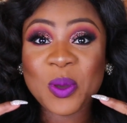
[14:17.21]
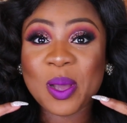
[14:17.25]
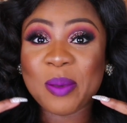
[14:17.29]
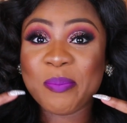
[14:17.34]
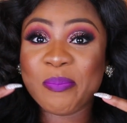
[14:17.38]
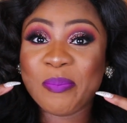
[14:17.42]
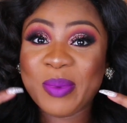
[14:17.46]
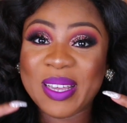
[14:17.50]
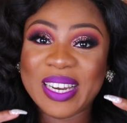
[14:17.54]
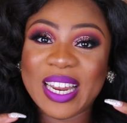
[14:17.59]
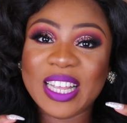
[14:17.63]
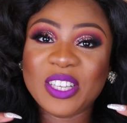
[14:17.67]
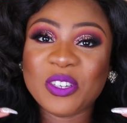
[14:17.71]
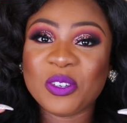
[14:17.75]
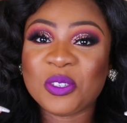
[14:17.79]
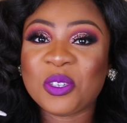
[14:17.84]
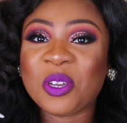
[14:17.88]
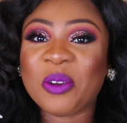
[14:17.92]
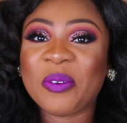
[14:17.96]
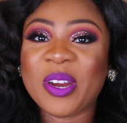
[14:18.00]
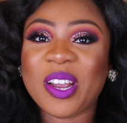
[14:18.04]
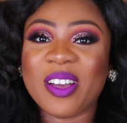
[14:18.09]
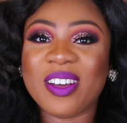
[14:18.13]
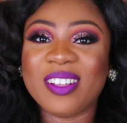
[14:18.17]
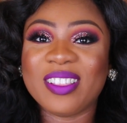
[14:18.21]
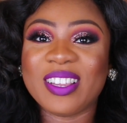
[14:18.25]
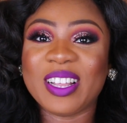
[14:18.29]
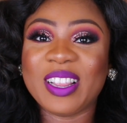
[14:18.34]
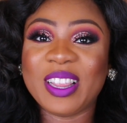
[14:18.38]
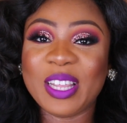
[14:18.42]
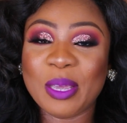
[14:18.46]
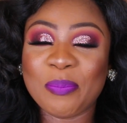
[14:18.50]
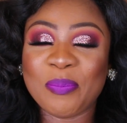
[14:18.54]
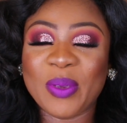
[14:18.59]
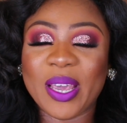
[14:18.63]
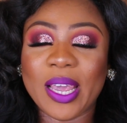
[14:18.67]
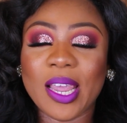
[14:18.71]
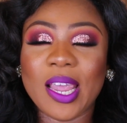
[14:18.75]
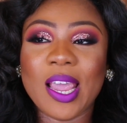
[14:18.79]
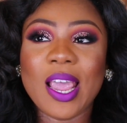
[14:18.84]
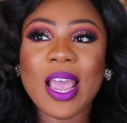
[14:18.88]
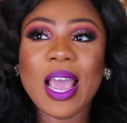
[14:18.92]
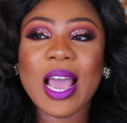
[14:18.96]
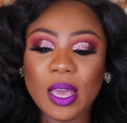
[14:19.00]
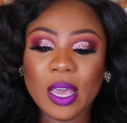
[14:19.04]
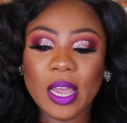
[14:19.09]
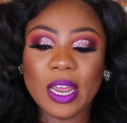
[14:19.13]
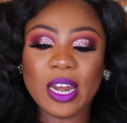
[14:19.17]
a mini tutorial on the lippy,
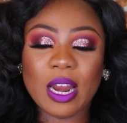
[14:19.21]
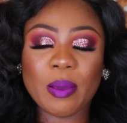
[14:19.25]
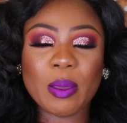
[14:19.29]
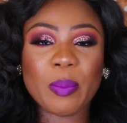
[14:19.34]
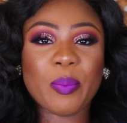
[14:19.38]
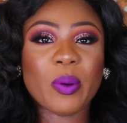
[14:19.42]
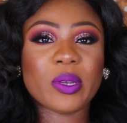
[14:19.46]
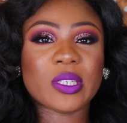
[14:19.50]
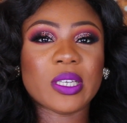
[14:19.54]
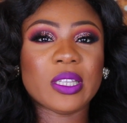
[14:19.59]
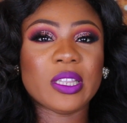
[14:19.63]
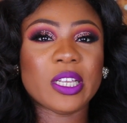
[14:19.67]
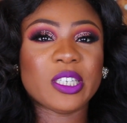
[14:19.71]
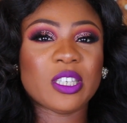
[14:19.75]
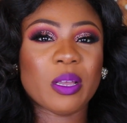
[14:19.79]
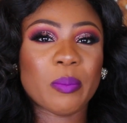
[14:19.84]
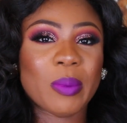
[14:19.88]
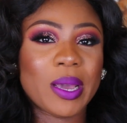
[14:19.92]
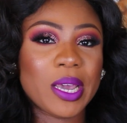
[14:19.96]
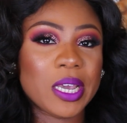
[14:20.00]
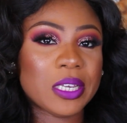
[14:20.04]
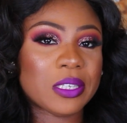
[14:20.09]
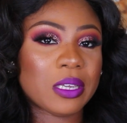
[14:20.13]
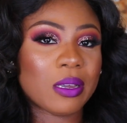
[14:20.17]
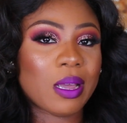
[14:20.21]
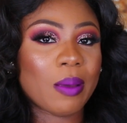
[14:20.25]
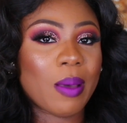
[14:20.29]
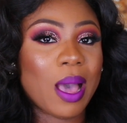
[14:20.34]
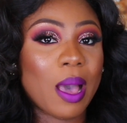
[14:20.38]
and I'll be posting this on my Instagram.